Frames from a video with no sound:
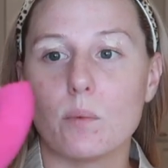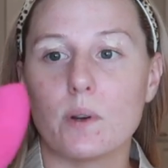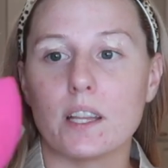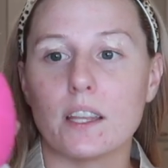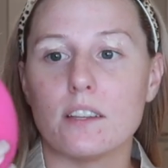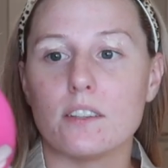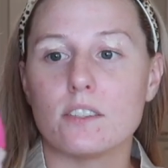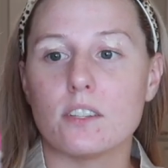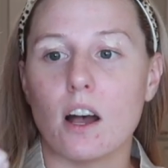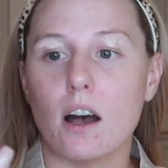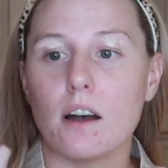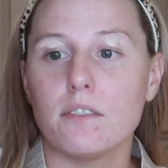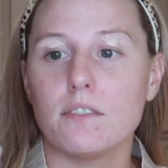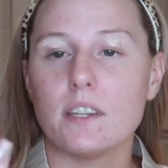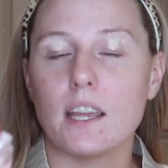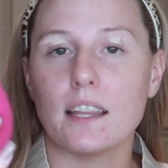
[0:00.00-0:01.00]
really
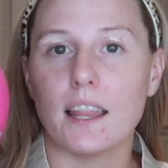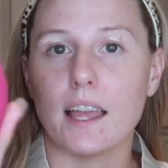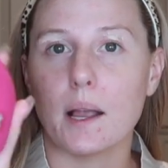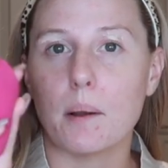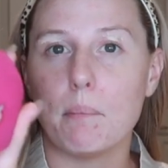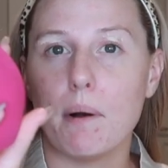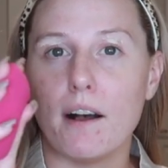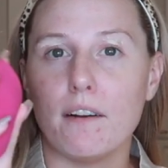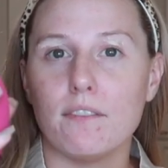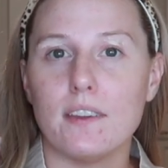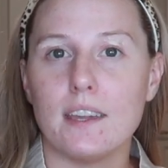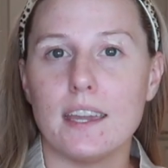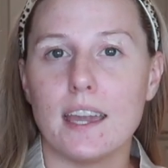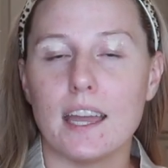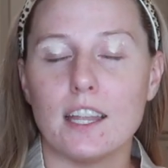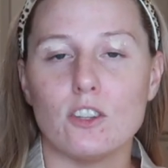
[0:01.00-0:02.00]
soft and like
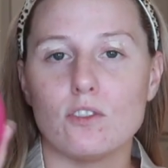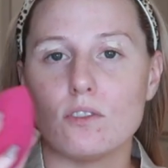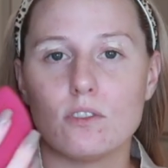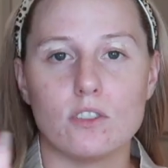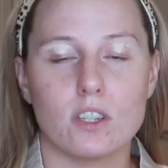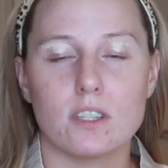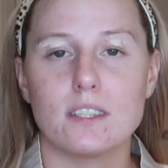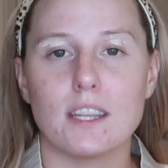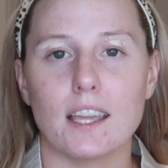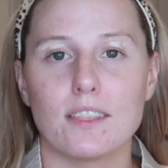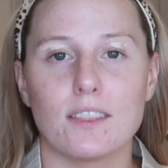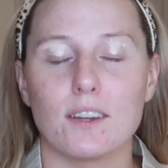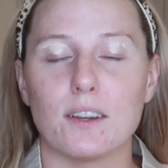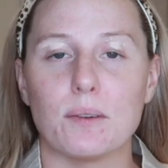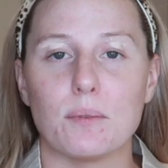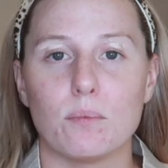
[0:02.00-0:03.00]
puffy and just like
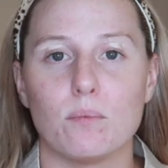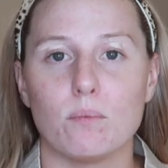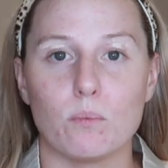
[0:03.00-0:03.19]
the